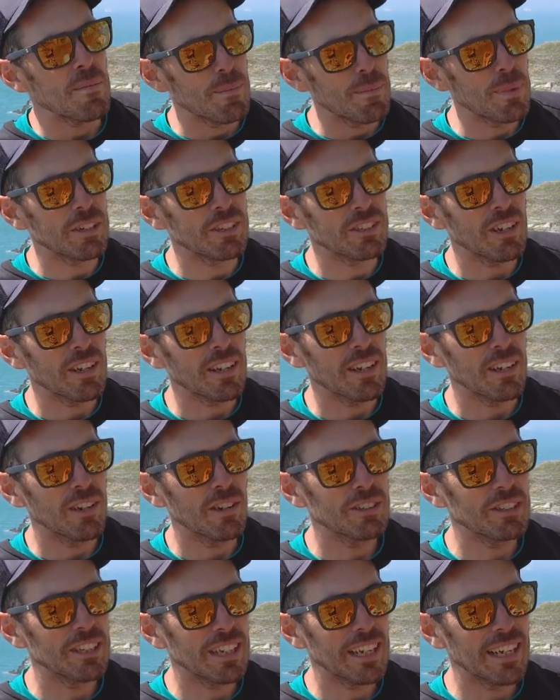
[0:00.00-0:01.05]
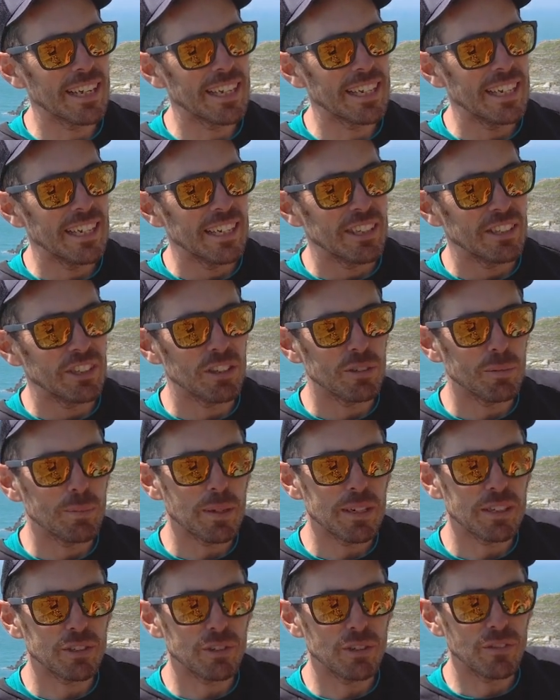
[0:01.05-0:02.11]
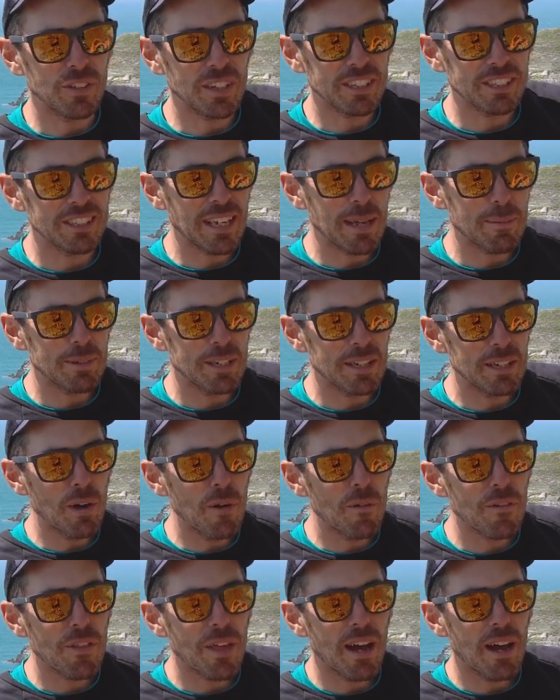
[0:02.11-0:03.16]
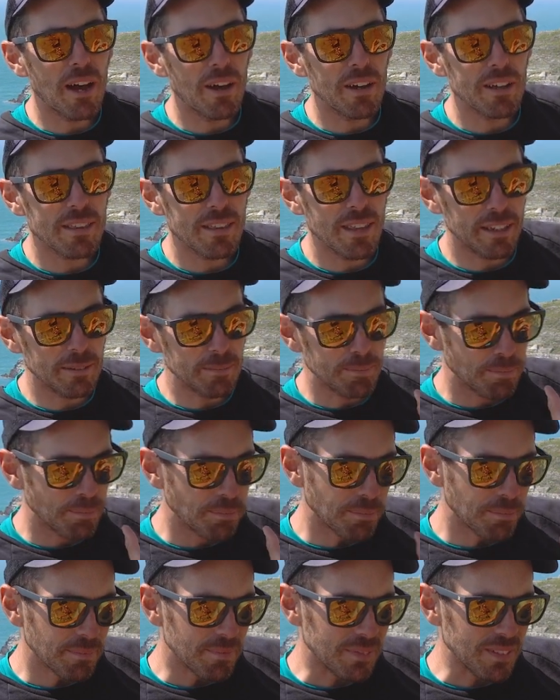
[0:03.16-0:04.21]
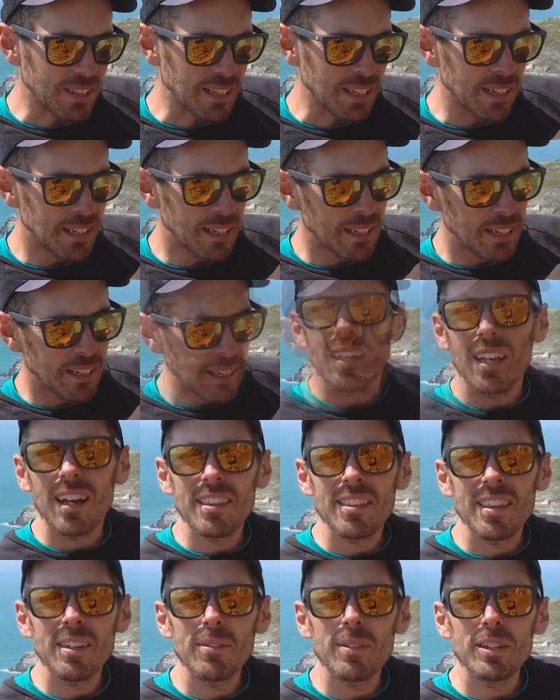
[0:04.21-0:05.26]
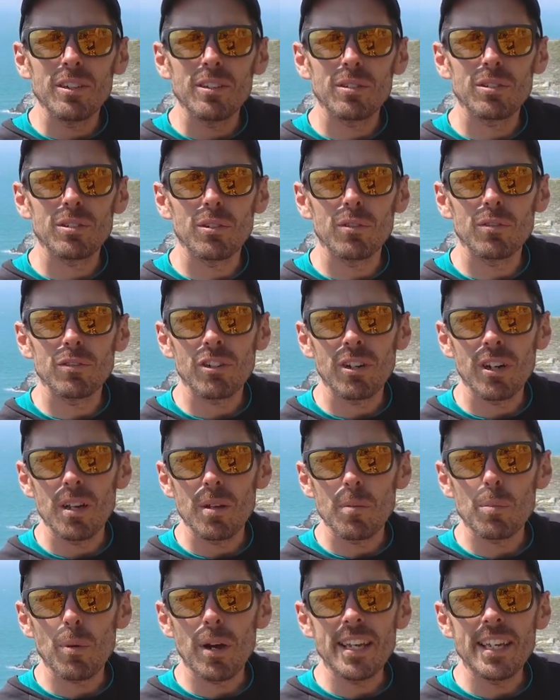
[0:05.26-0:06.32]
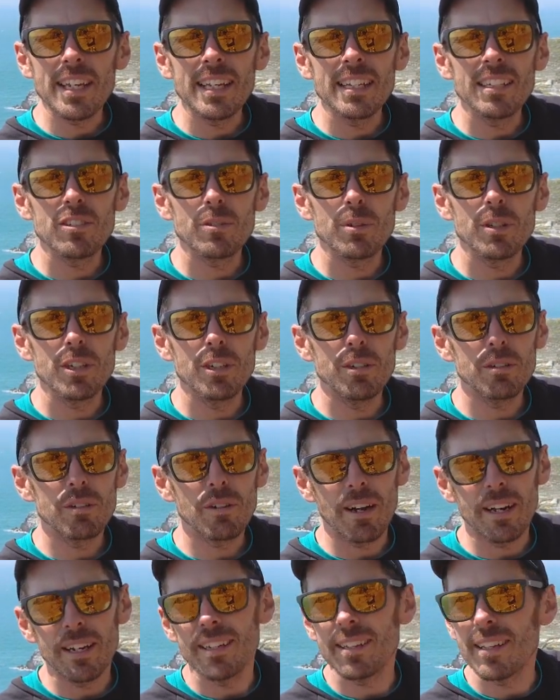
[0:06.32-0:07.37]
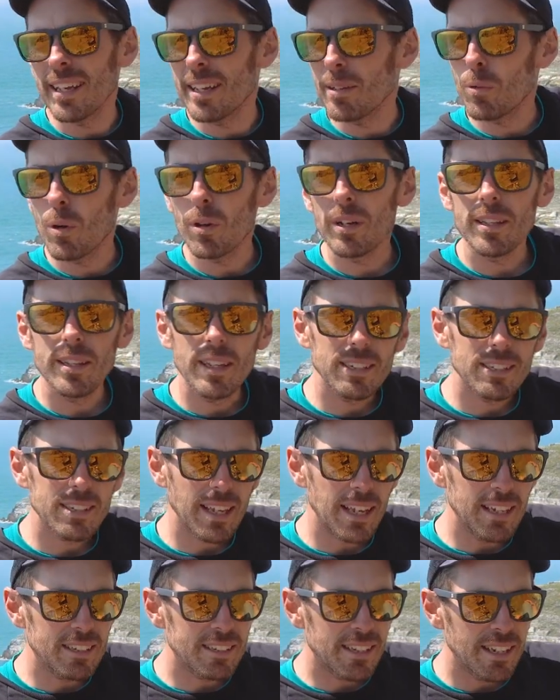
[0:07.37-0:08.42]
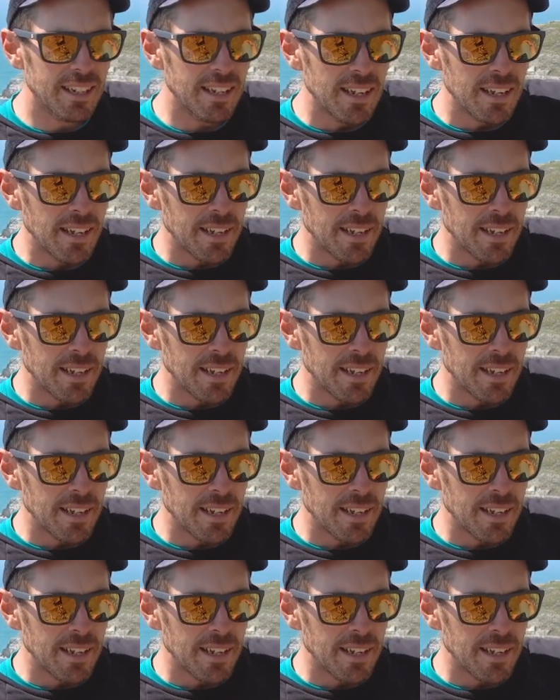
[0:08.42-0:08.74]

But psychologically, just be sort of accepting of that. I think when you're sort of trying to break into a new grade, E1 in this case, then